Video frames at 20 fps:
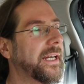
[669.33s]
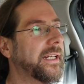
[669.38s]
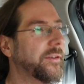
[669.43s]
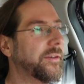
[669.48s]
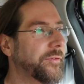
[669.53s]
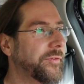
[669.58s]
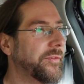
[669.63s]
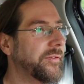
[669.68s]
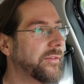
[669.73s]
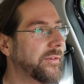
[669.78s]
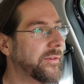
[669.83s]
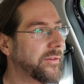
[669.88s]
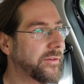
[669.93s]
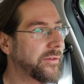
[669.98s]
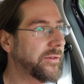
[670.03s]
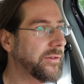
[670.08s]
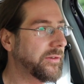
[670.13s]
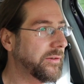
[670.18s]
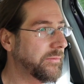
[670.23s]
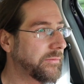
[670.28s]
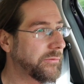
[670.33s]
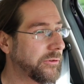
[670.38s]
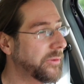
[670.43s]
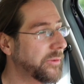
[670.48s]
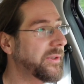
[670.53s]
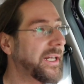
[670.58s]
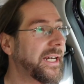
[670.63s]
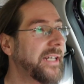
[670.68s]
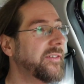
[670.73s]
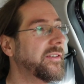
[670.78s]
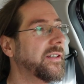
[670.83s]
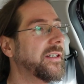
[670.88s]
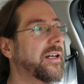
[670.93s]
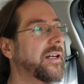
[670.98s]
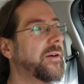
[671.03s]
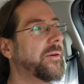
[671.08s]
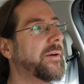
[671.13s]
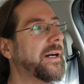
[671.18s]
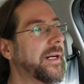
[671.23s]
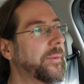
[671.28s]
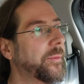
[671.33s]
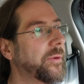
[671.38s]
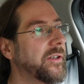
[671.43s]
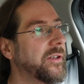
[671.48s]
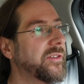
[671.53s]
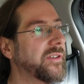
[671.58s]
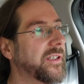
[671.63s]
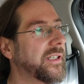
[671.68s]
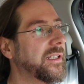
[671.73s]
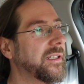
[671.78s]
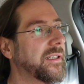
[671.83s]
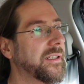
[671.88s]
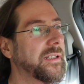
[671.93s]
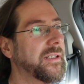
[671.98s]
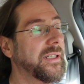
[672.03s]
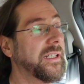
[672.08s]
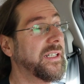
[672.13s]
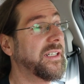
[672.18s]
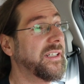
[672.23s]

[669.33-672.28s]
And 2 days ago I was in